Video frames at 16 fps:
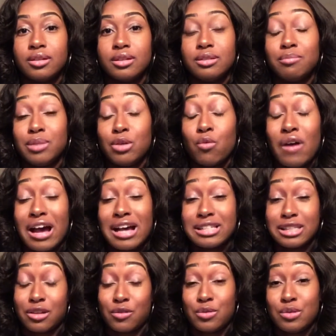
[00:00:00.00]
Be wise
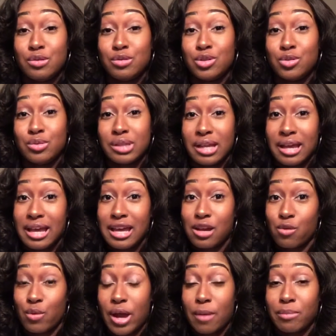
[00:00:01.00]
in who you choose to hang
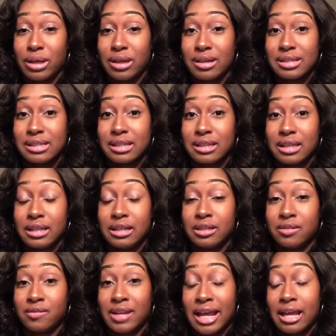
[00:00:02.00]
around, because at the end
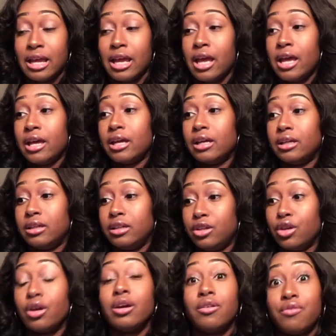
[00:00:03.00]
of the day,
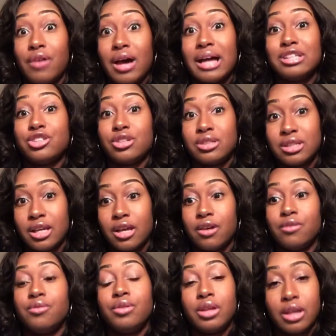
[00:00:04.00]
you're going to find
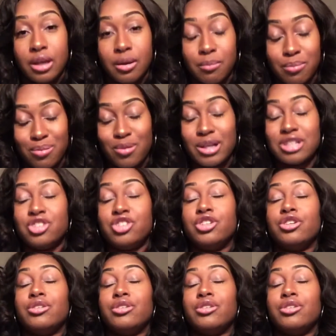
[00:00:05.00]
yourself getting pressured